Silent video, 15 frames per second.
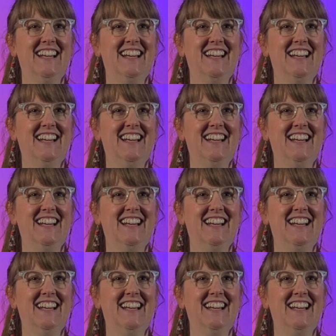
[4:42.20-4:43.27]

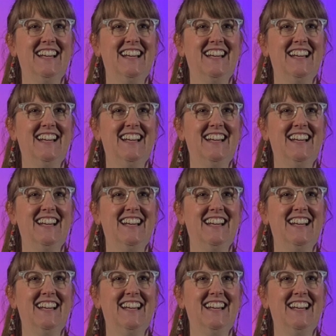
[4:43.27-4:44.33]

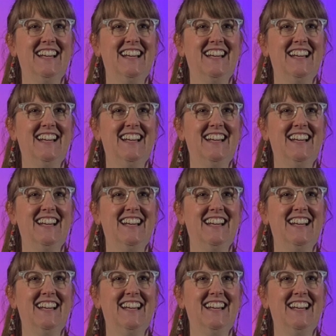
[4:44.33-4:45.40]

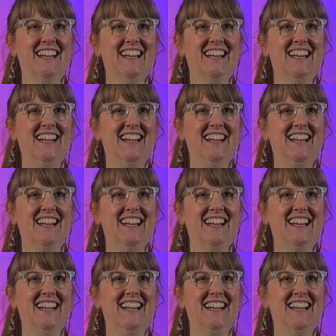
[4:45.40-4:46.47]

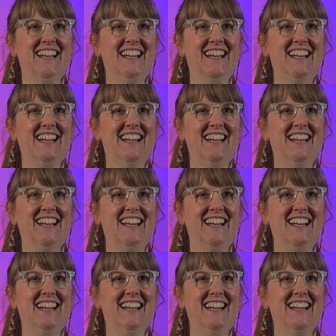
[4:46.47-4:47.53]

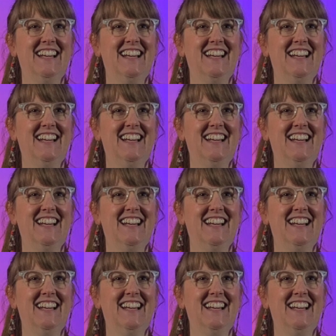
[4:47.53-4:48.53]
(no lip movement)